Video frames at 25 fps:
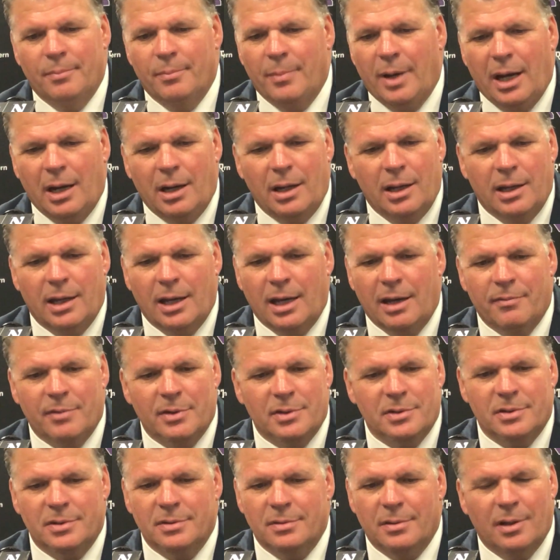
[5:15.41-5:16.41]
Manny gave
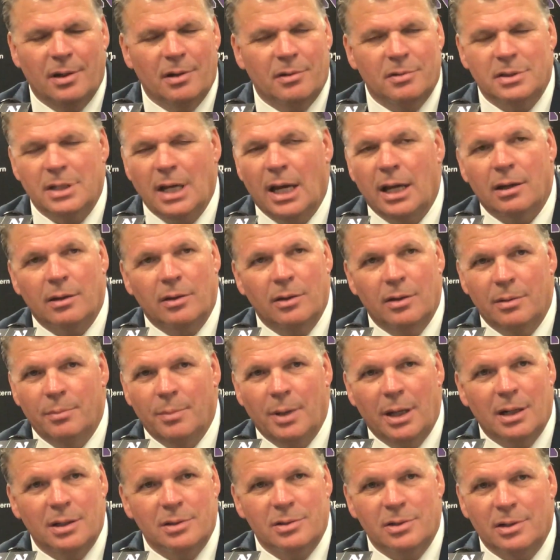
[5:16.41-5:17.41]
us you know 10 good
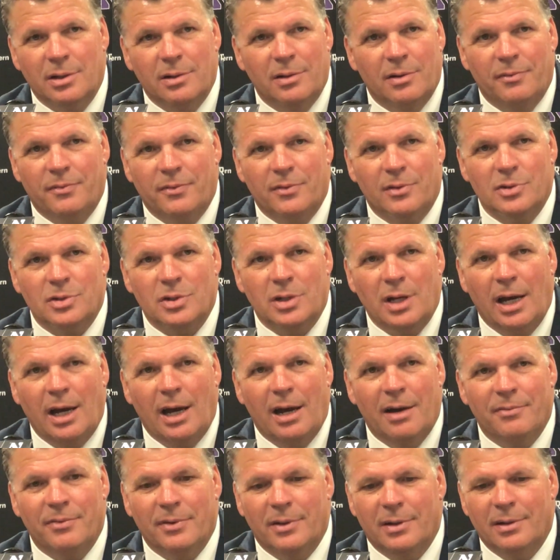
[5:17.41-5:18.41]
minutes there the first
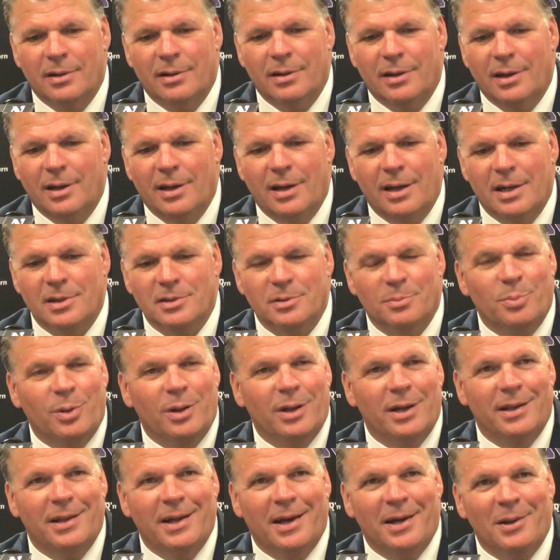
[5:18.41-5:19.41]
half, and he hasn't
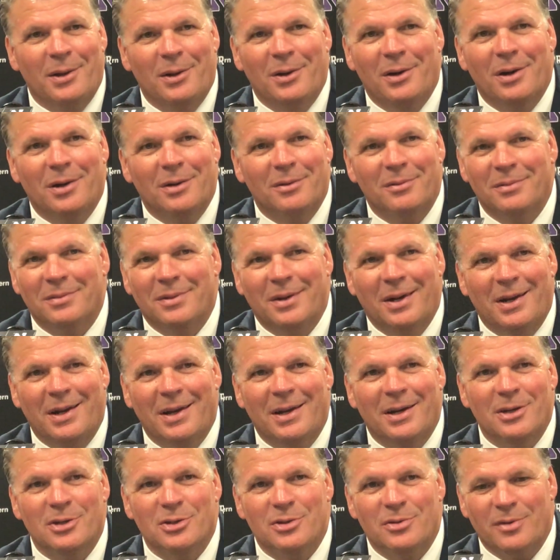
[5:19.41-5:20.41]
played that long
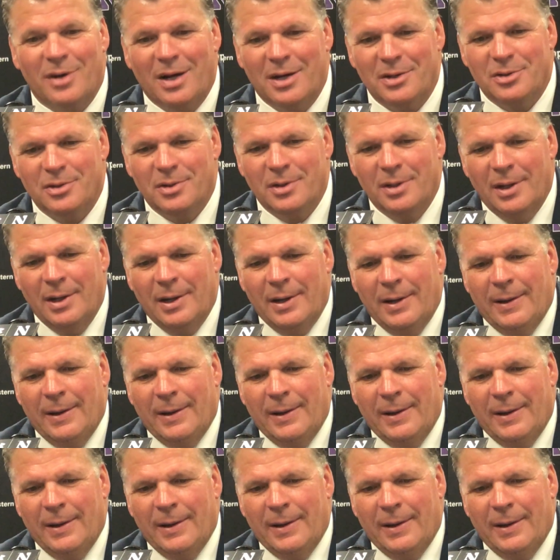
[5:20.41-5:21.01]
at any stretch.